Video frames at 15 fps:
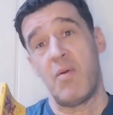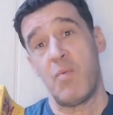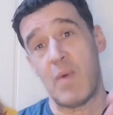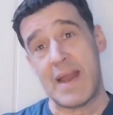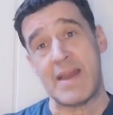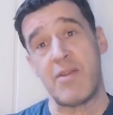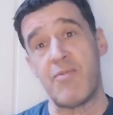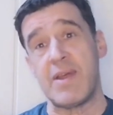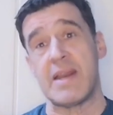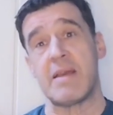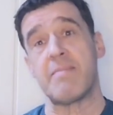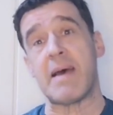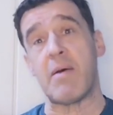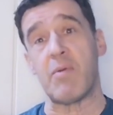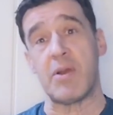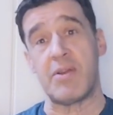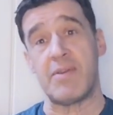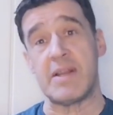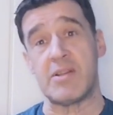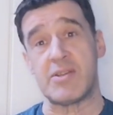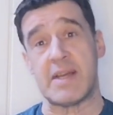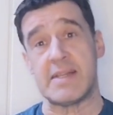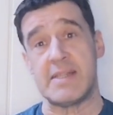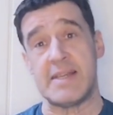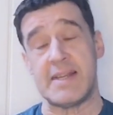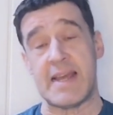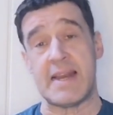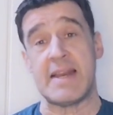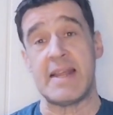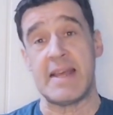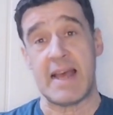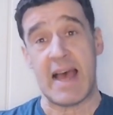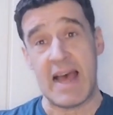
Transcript: when you're reading about what you're interested in.